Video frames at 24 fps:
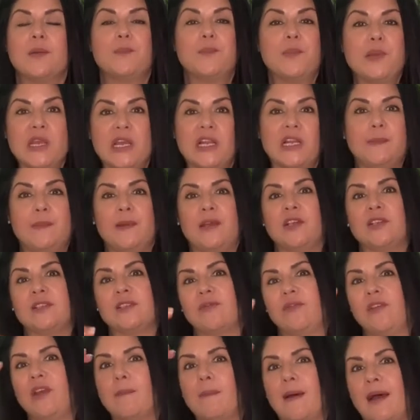purely because
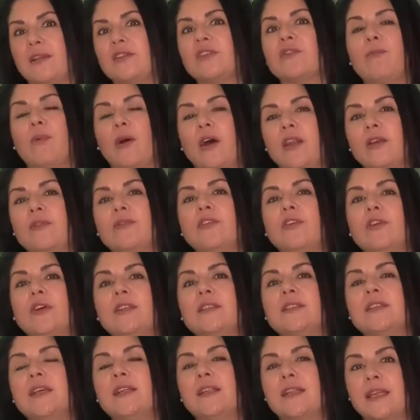of the amount of body
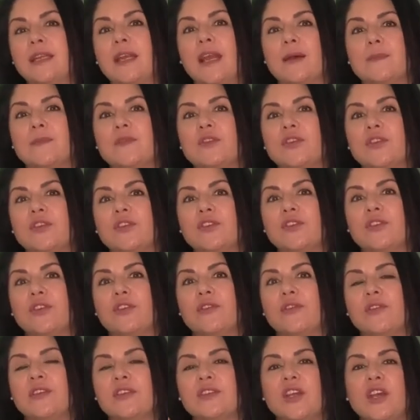fluid that comes to the
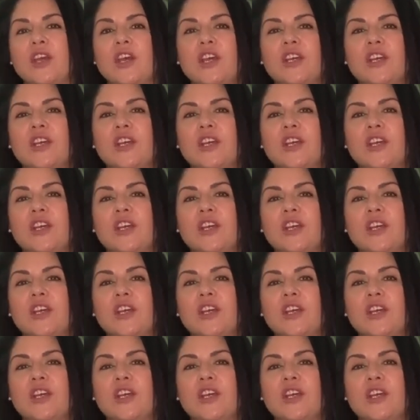surface.